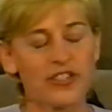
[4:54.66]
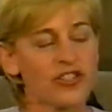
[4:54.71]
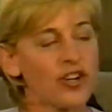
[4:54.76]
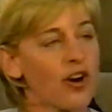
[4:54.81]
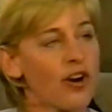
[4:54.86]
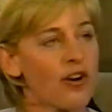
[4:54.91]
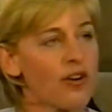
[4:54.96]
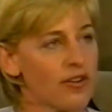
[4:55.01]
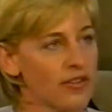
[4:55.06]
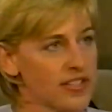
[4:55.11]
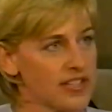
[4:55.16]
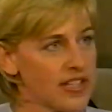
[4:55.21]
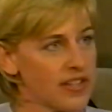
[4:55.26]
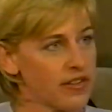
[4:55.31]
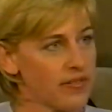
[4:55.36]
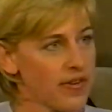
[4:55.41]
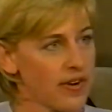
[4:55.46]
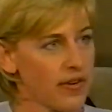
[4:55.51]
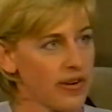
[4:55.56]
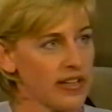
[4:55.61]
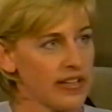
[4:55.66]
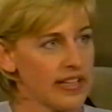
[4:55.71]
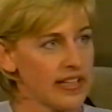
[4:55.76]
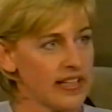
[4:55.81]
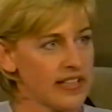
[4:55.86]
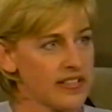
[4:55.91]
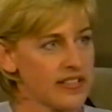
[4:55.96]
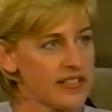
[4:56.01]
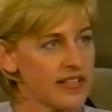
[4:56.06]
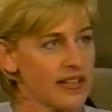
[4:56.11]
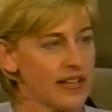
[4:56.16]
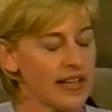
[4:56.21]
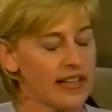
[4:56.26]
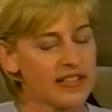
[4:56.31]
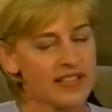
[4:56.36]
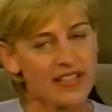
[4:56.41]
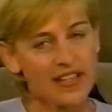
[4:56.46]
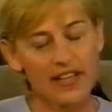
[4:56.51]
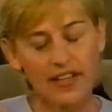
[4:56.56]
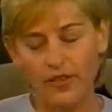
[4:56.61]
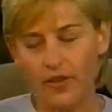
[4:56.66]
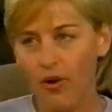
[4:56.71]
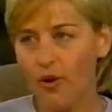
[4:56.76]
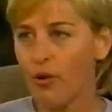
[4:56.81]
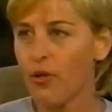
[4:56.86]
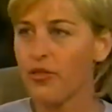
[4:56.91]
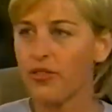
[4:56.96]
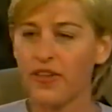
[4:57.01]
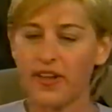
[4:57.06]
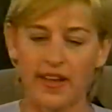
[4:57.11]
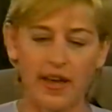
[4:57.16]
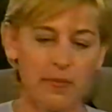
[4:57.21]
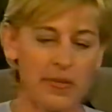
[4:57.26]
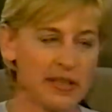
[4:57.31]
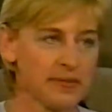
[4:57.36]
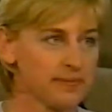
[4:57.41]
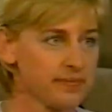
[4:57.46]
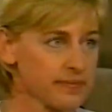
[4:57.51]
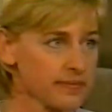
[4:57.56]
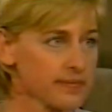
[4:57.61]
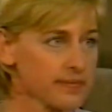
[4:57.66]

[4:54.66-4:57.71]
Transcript: deters at the very least. Mm -hmm. And see, in the whole thing, and it I sends